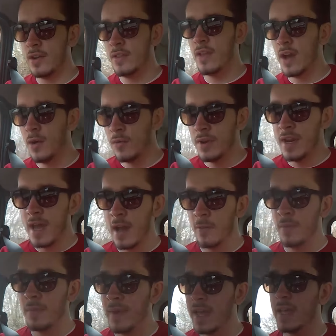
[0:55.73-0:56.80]
you that I will now
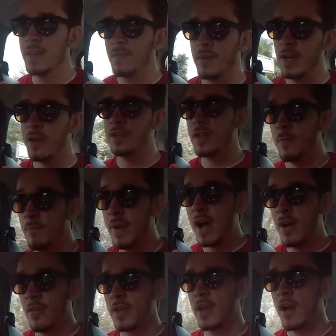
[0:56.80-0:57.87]
be making videos
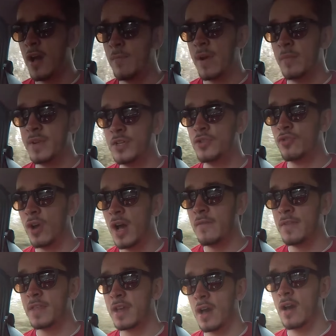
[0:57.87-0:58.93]
about the car, about me
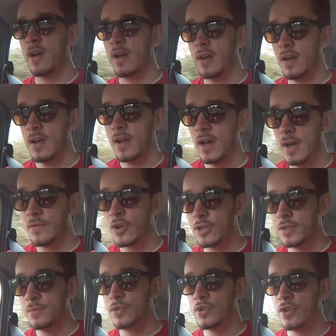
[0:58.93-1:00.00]
driving the car. I've got
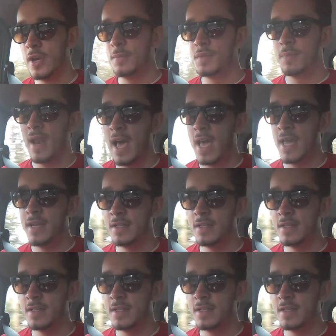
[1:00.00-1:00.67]
some trips planned.